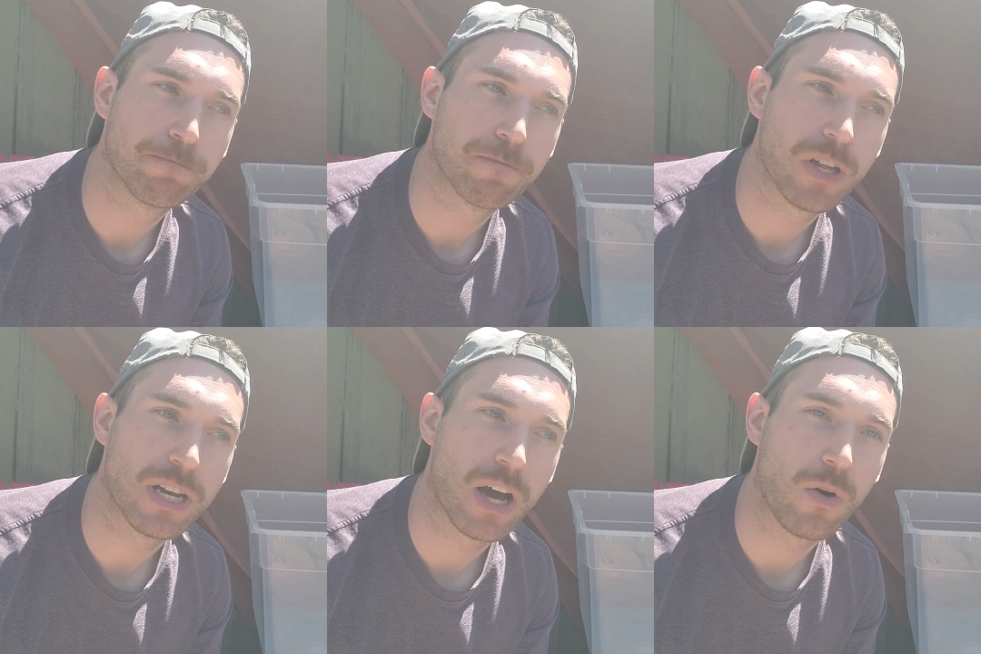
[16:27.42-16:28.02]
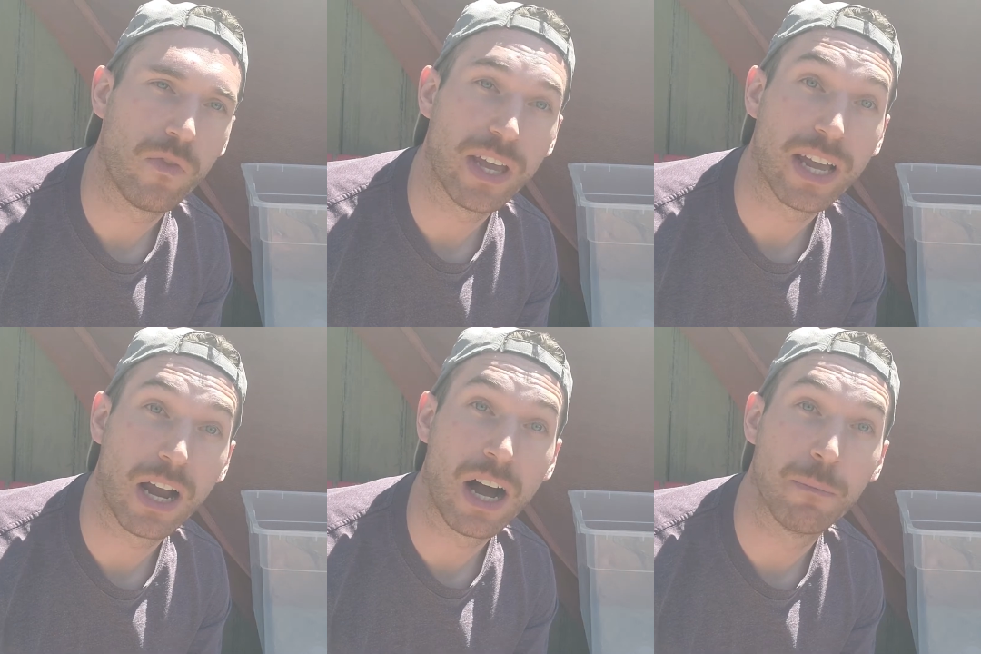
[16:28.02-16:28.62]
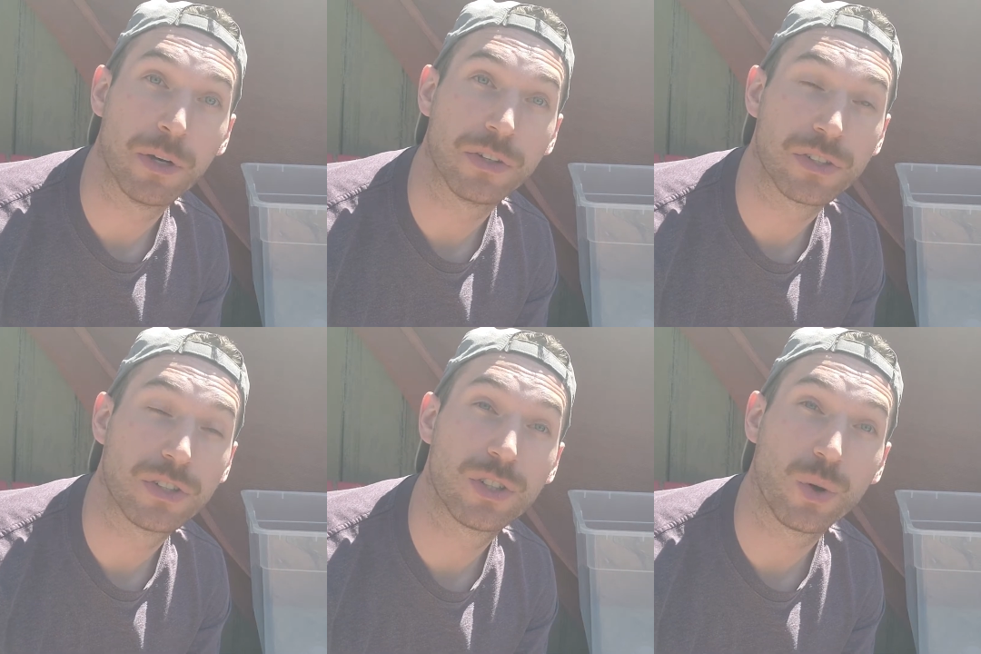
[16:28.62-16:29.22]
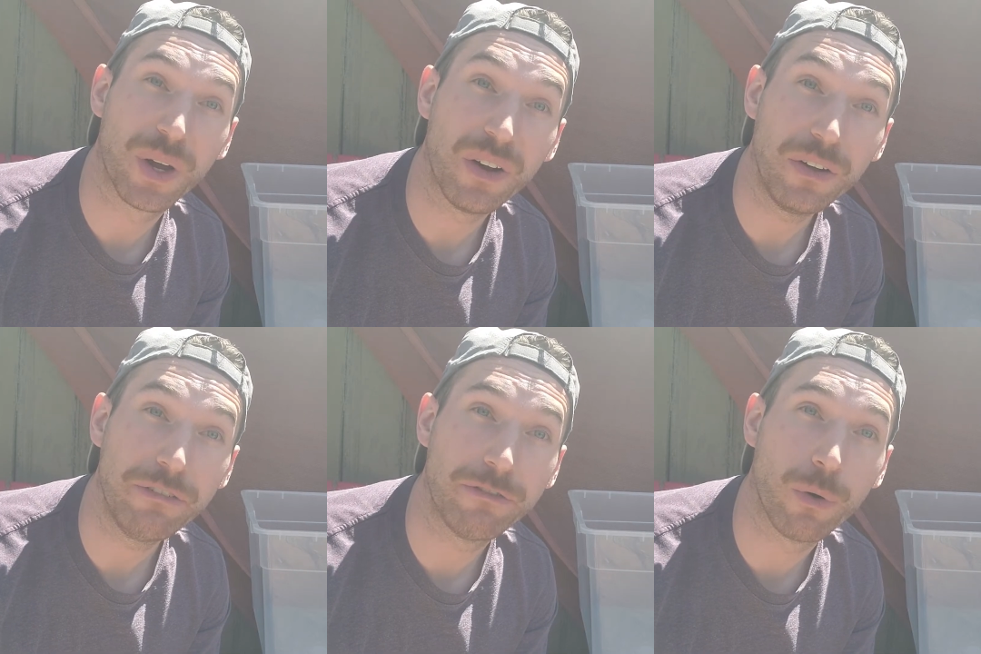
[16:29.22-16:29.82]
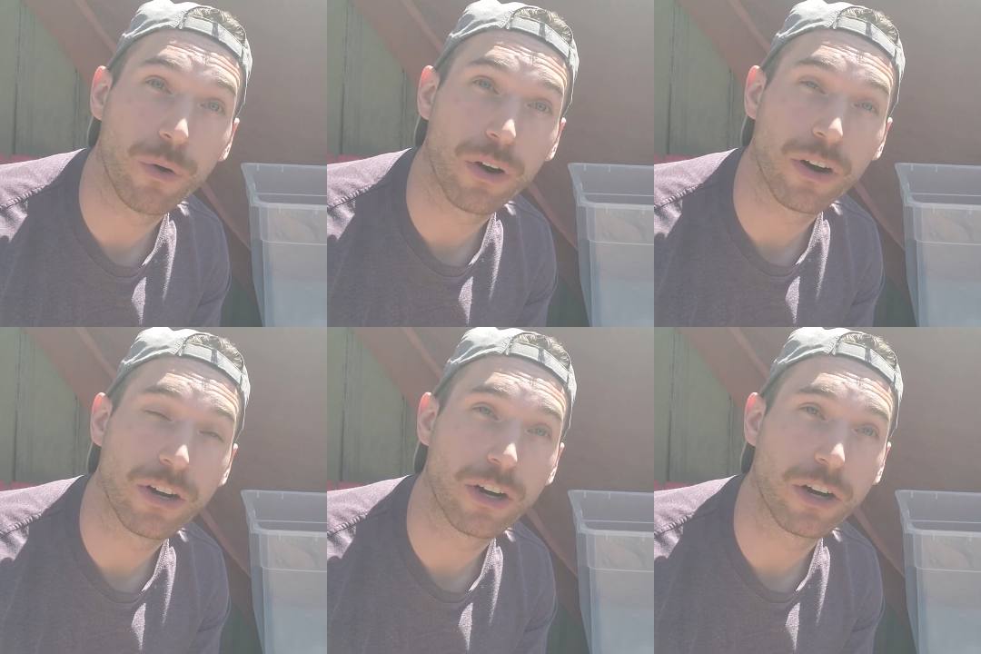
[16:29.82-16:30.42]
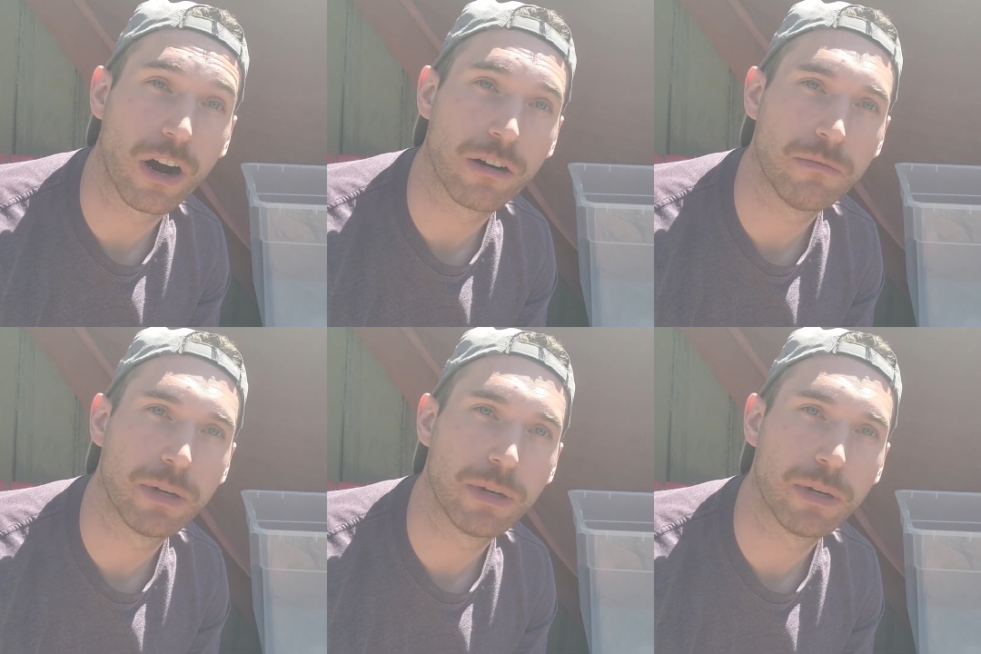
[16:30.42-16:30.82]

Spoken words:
not only get compost soil for your garden,